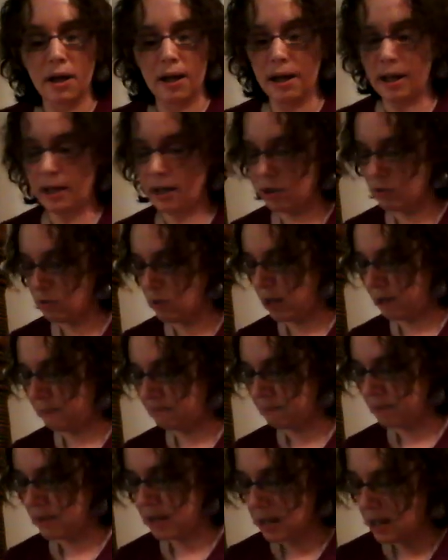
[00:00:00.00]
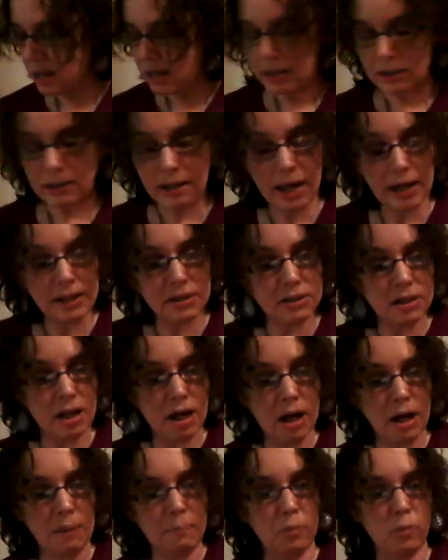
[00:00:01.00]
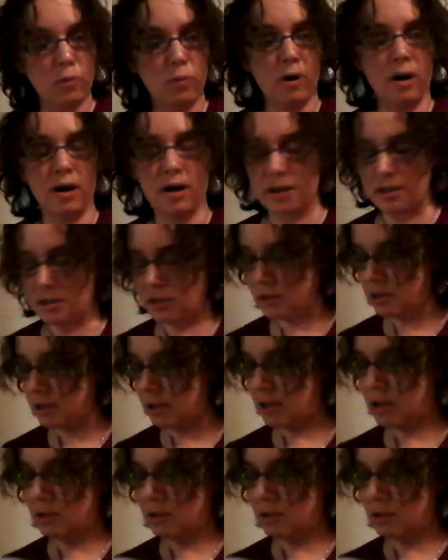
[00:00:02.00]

Anyway, next up was